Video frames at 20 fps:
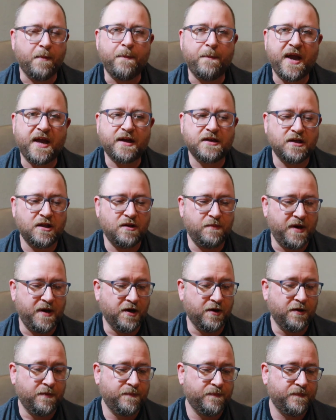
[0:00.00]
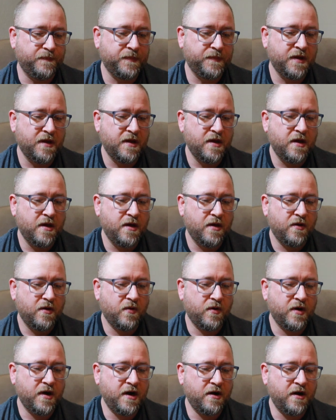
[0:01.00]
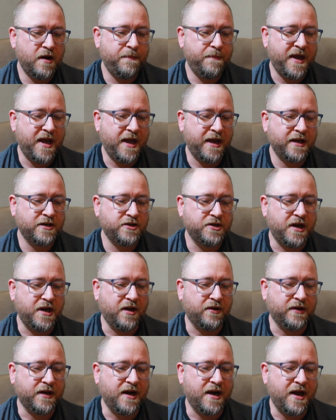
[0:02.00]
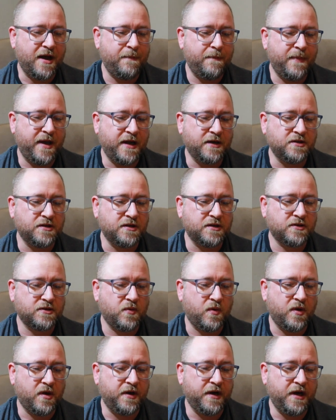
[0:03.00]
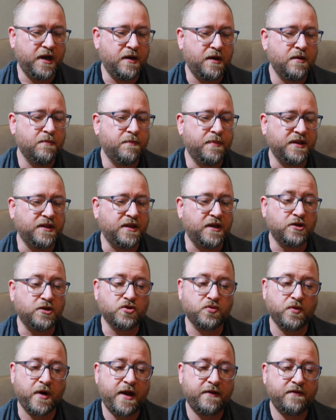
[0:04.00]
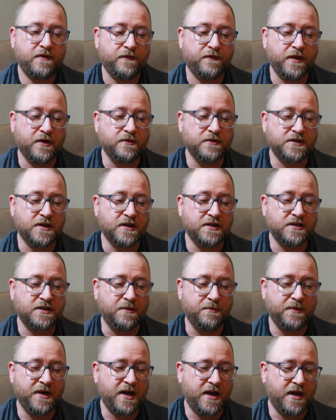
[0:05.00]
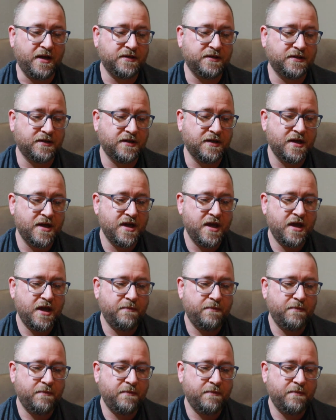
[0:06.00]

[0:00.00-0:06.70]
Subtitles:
But back to the beer. Ordinary packaged ale cannot match this quality, but the draft flow system does.